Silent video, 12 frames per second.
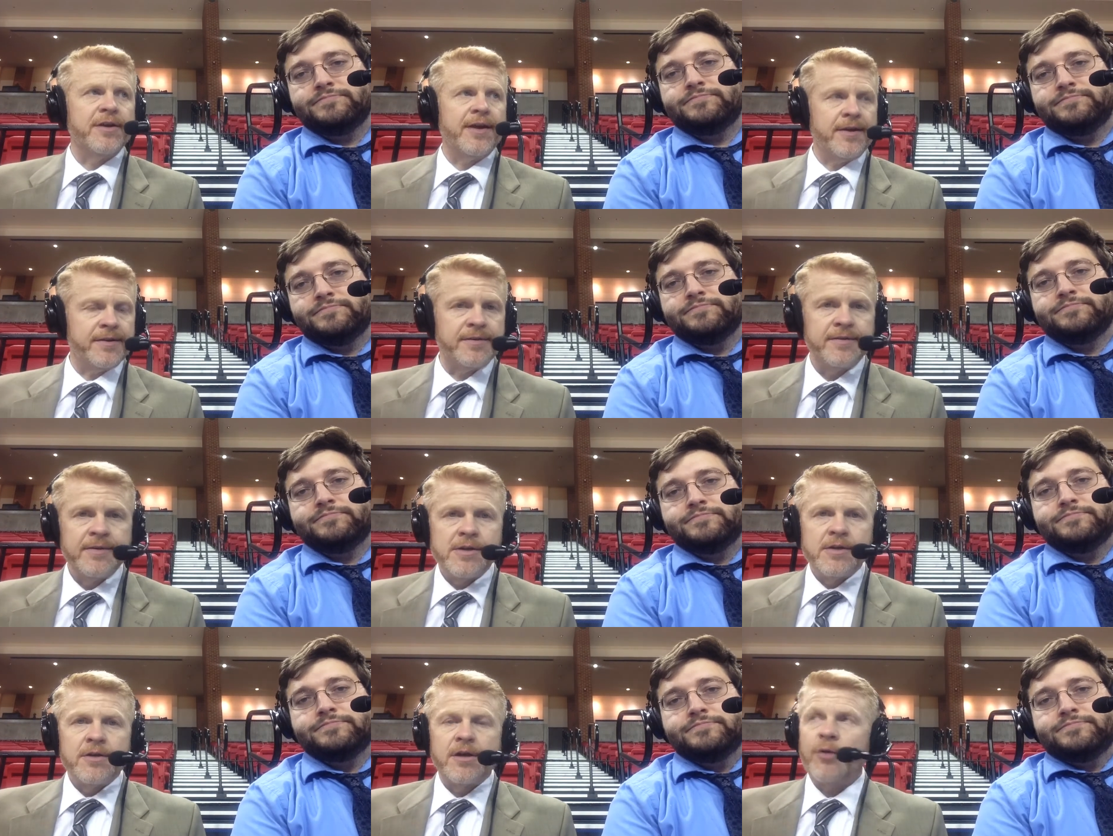Speaker 1: and how that
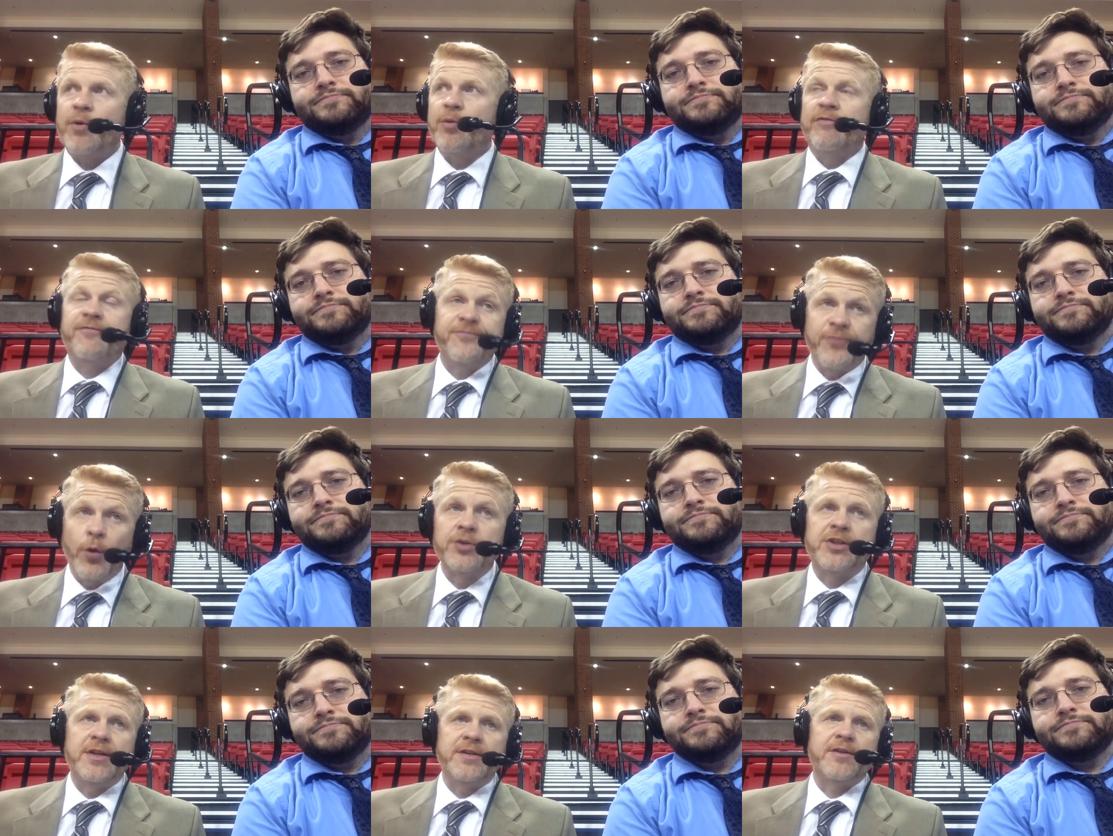uh, we were
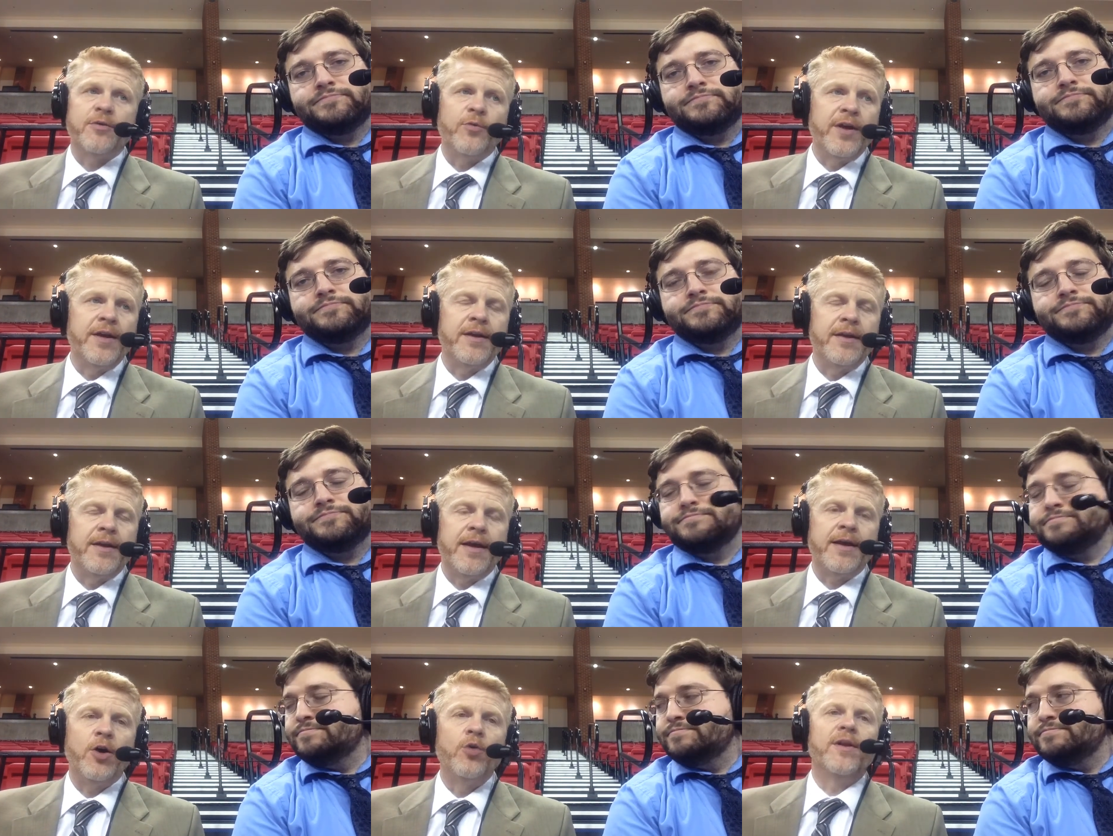fortunate to win
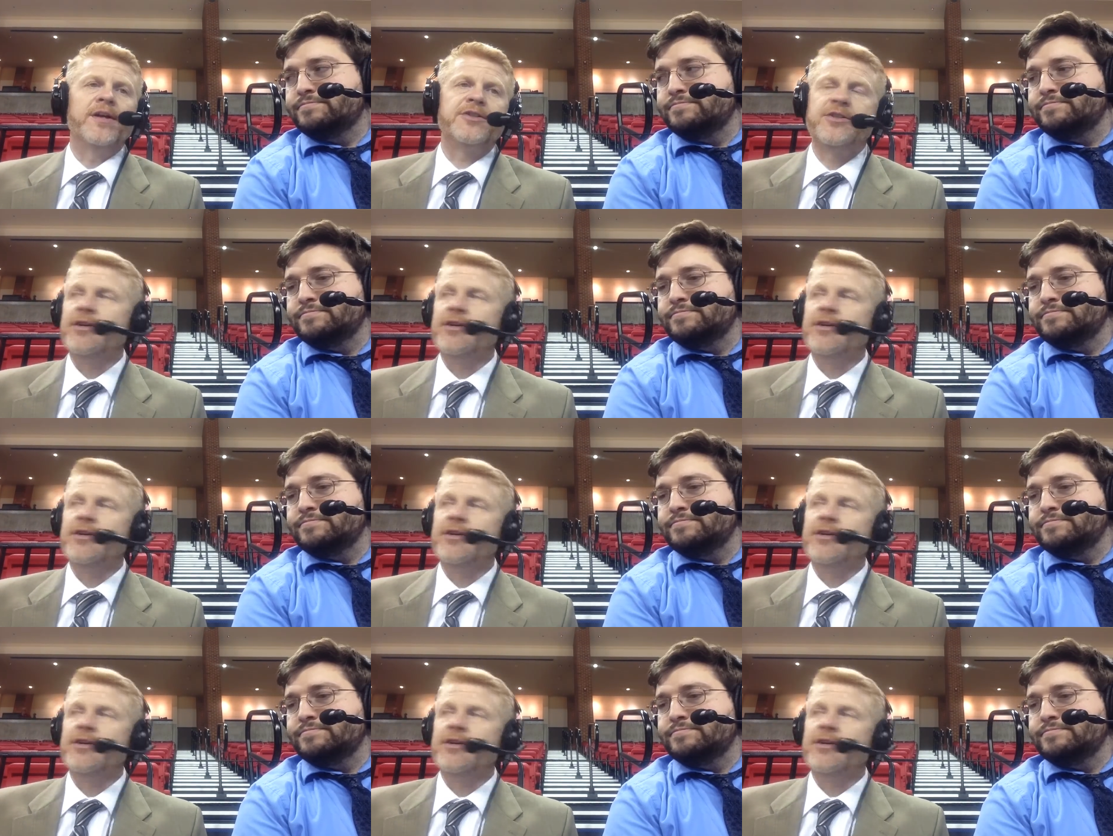at Holt last